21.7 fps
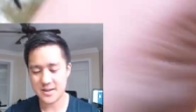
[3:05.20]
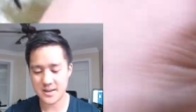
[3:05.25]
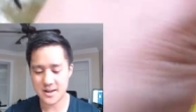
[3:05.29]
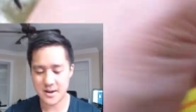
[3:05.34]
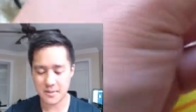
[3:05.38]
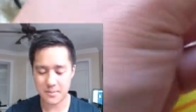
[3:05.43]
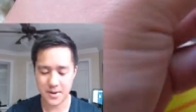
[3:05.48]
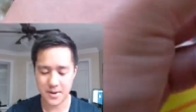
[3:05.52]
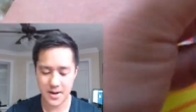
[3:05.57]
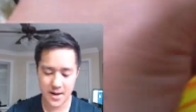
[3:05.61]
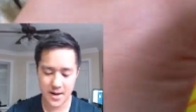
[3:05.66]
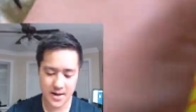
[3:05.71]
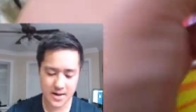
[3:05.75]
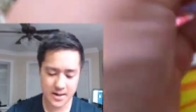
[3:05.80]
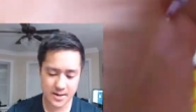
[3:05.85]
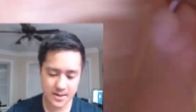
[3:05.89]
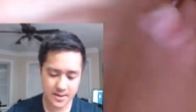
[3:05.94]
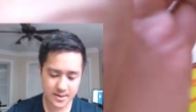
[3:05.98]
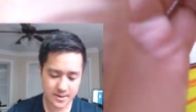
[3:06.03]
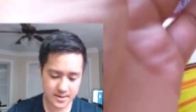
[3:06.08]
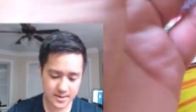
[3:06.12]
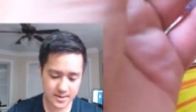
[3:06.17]
not bad.
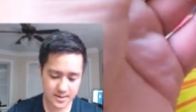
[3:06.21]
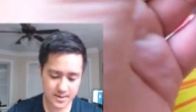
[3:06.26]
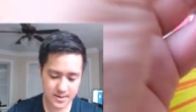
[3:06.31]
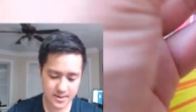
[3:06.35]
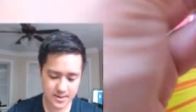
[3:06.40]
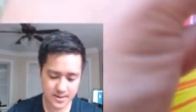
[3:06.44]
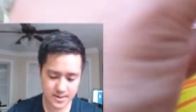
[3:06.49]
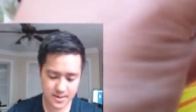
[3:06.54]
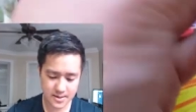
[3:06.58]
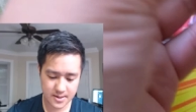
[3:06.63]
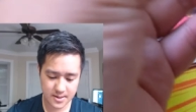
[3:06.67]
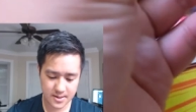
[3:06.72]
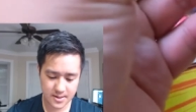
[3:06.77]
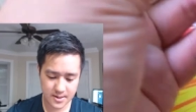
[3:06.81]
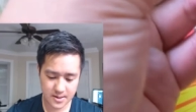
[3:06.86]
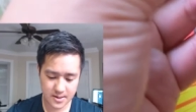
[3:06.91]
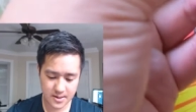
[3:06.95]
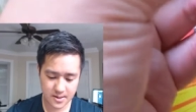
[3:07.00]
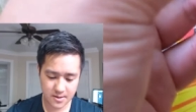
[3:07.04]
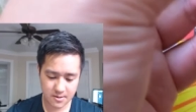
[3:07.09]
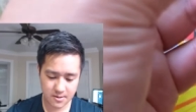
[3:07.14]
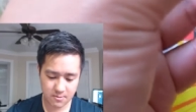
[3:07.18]

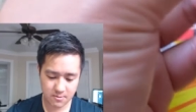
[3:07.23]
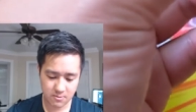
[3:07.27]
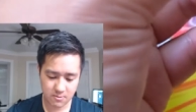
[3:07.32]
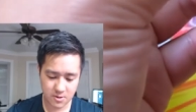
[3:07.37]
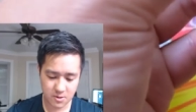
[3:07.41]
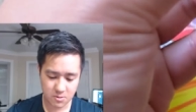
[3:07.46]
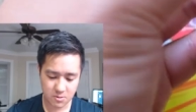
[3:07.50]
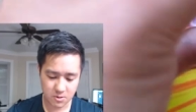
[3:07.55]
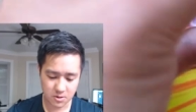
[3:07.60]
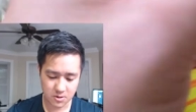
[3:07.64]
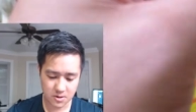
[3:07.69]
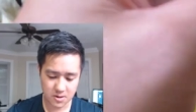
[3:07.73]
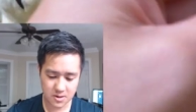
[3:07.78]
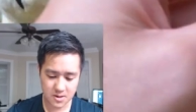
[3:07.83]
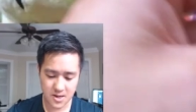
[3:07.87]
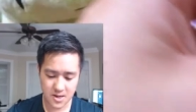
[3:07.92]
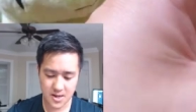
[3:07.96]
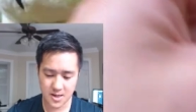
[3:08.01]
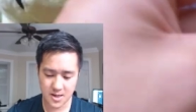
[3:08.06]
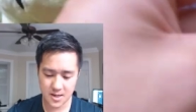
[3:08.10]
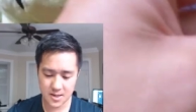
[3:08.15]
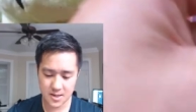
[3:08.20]
We will
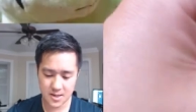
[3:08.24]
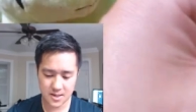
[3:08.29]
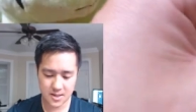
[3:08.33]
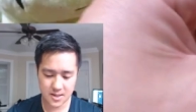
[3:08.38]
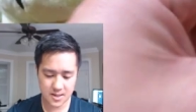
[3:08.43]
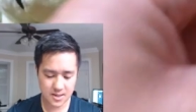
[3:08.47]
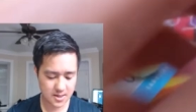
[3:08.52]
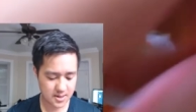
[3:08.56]
take it